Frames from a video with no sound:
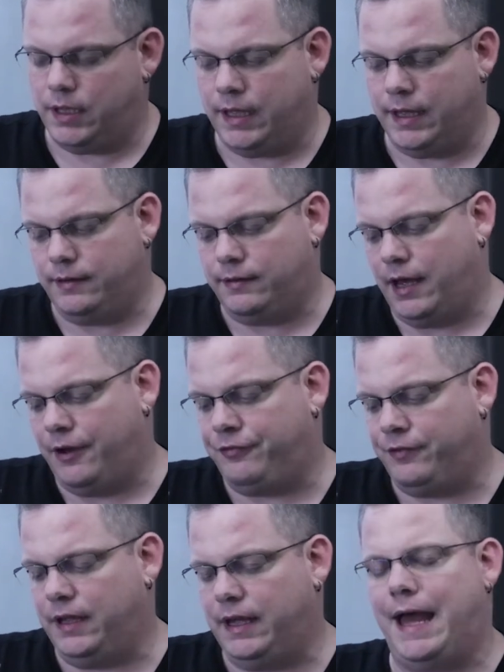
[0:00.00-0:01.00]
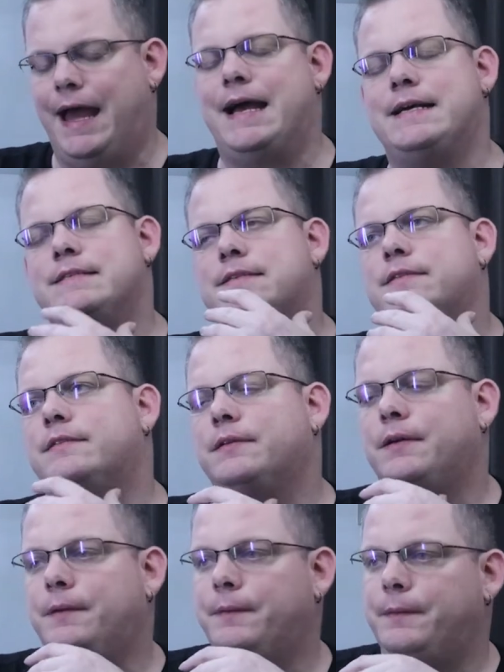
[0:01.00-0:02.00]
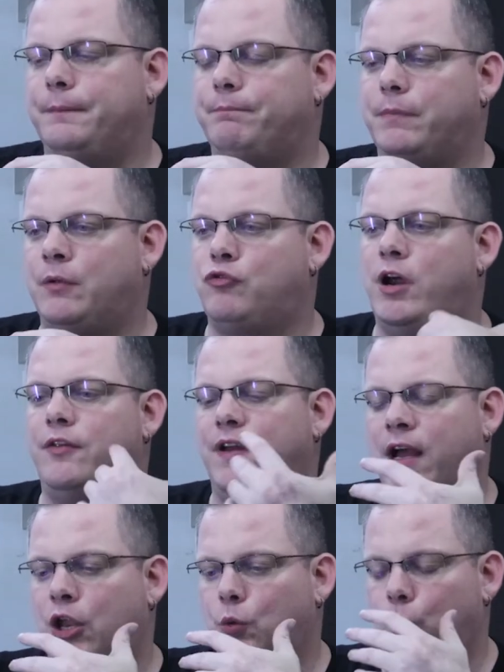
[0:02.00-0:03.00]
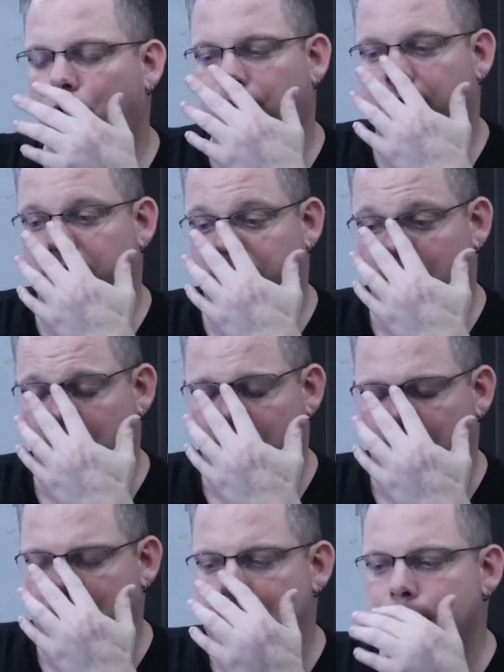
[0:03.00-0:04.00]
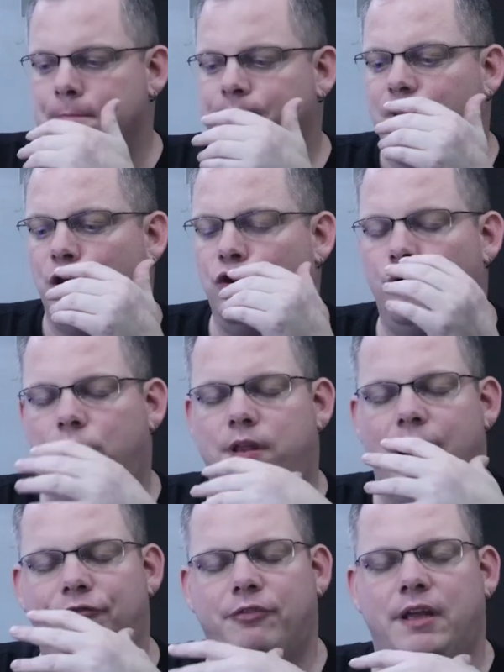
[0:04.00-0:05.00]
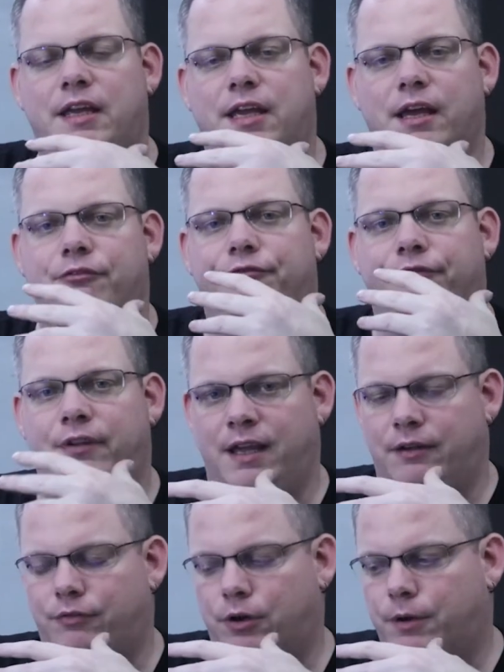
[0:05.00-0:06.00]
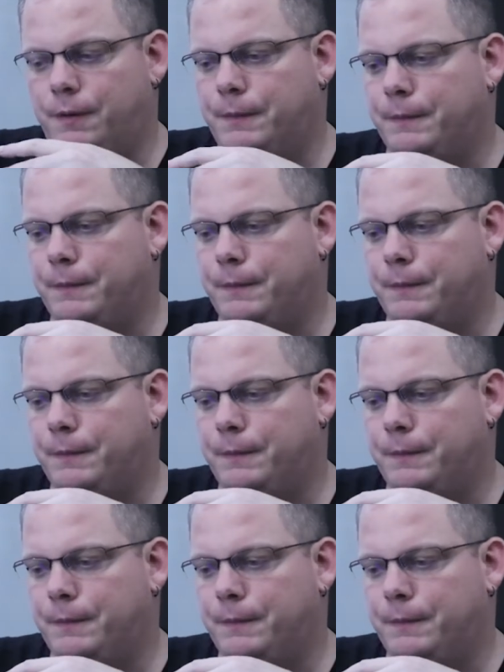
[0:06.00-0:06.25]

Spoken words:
It definitely has. I'm trying to think how to word this. You definitely get flavor.